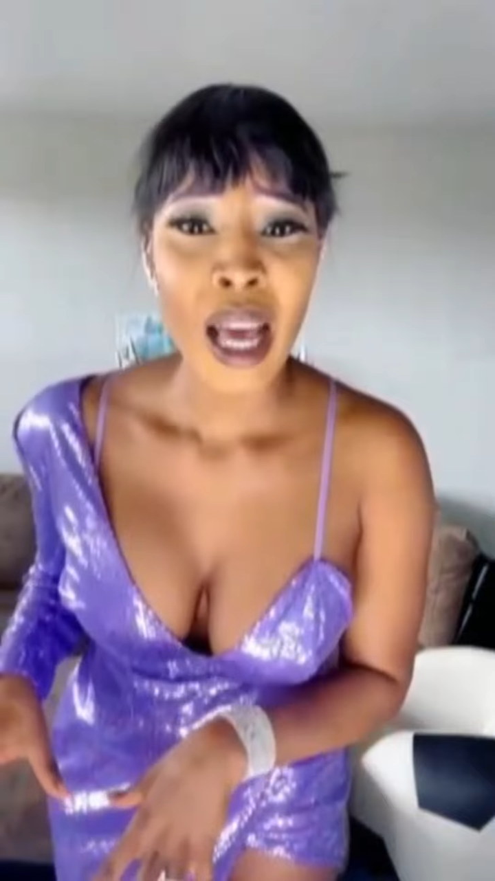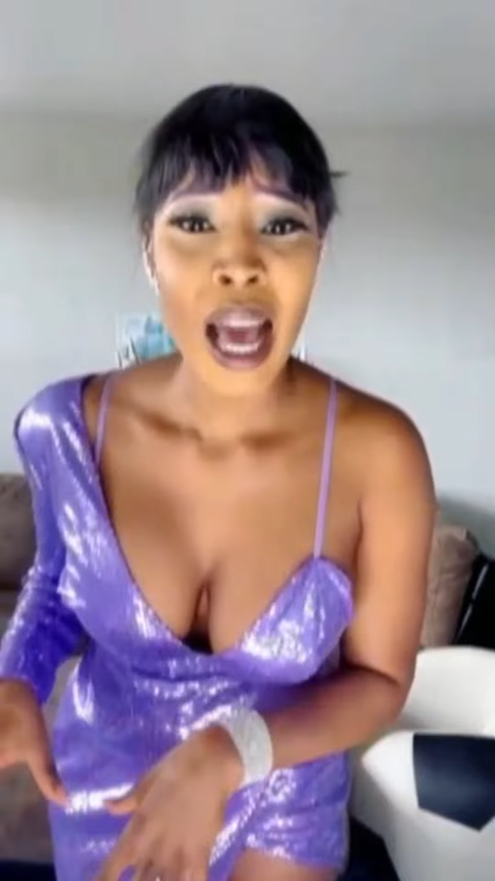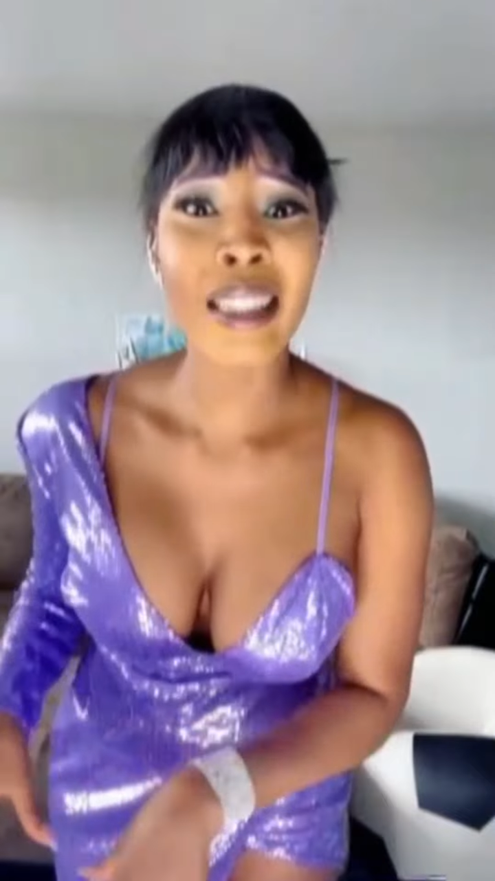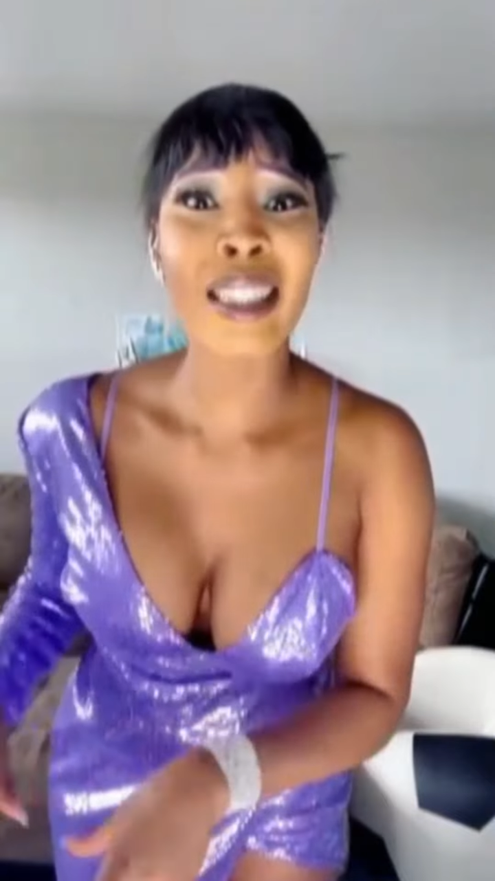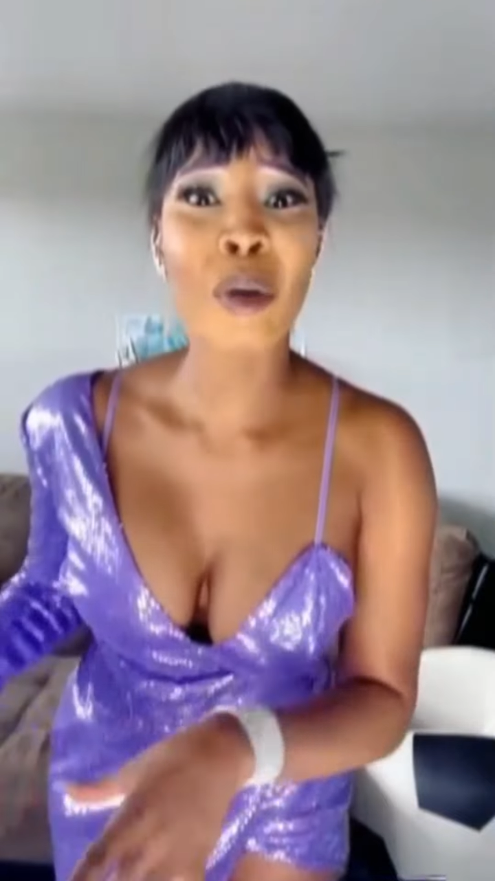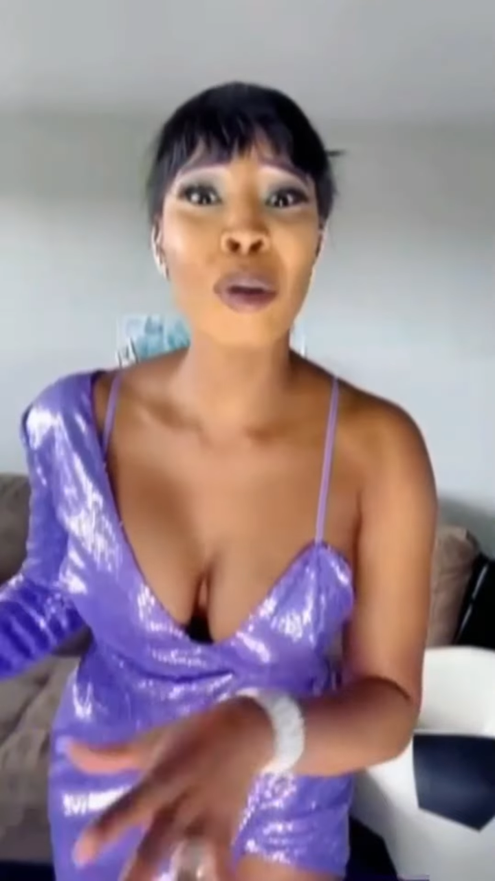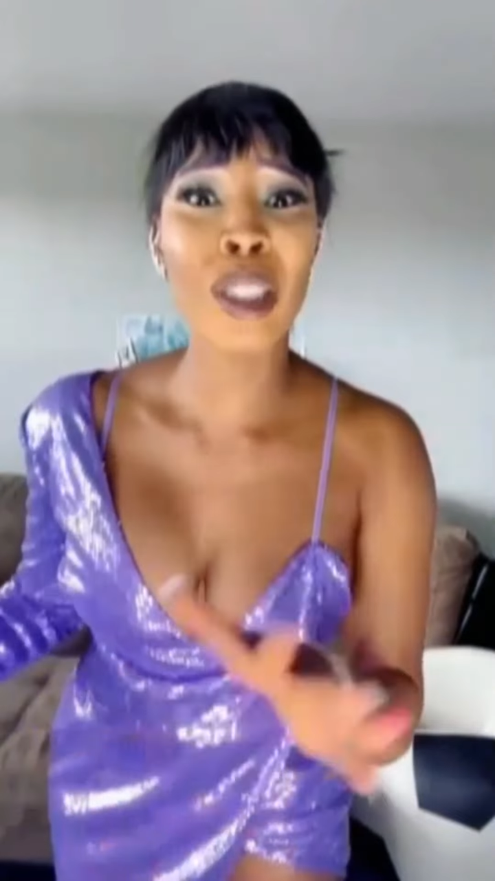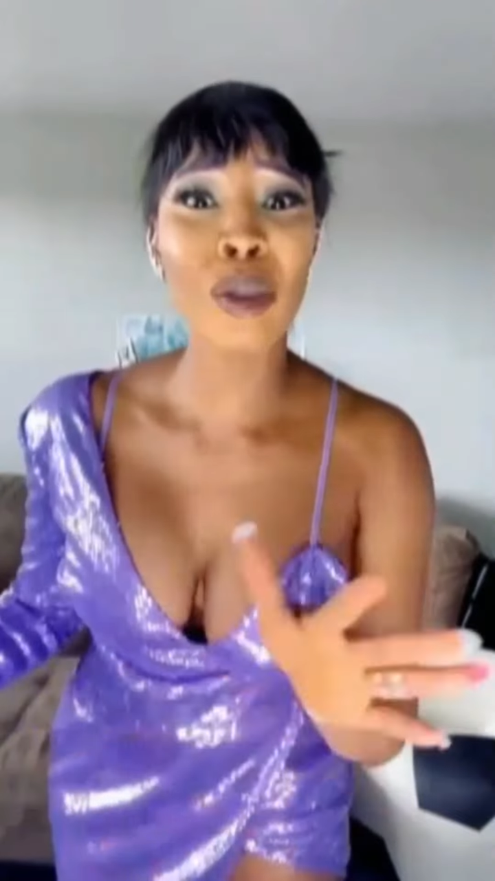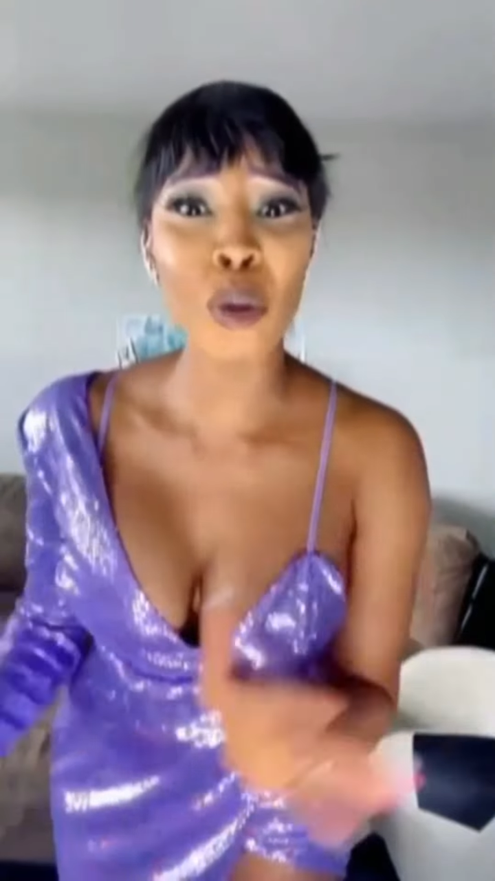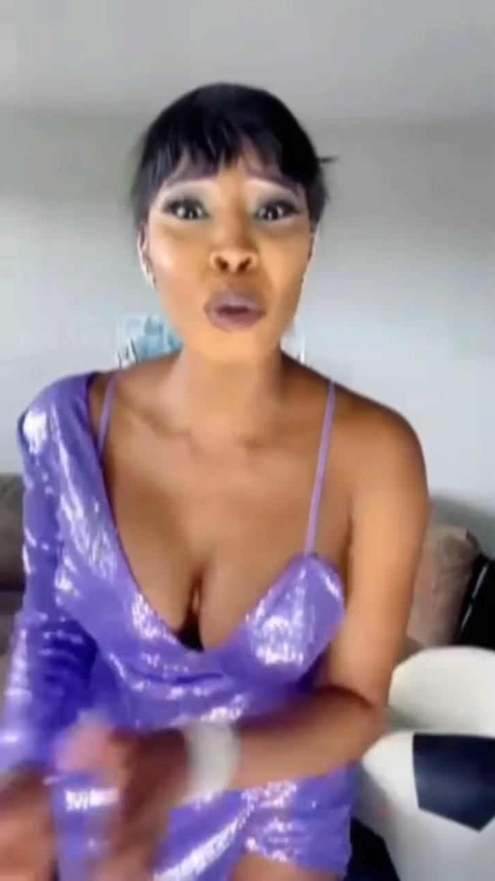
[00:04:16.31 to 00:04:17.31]
And he
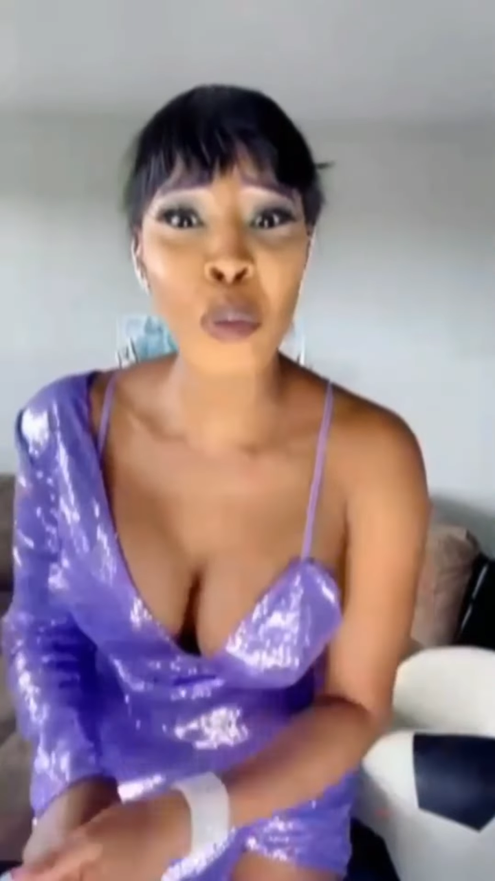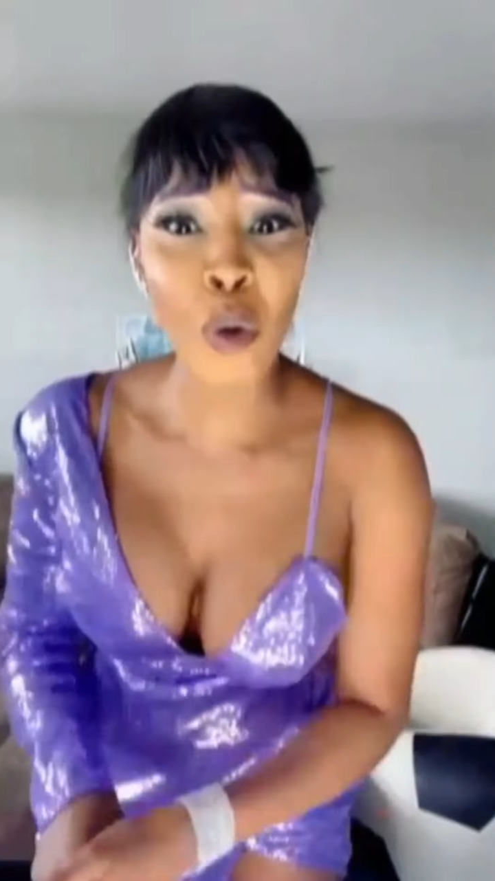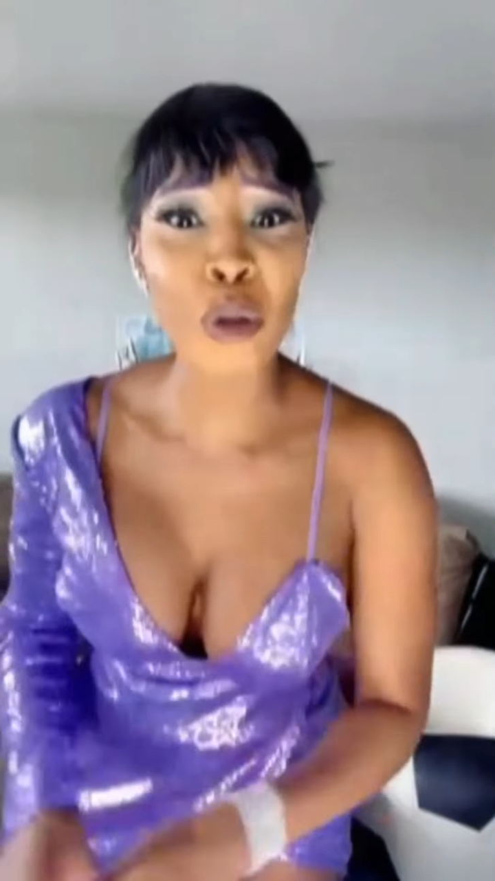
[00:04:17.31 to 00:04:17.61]
can't do more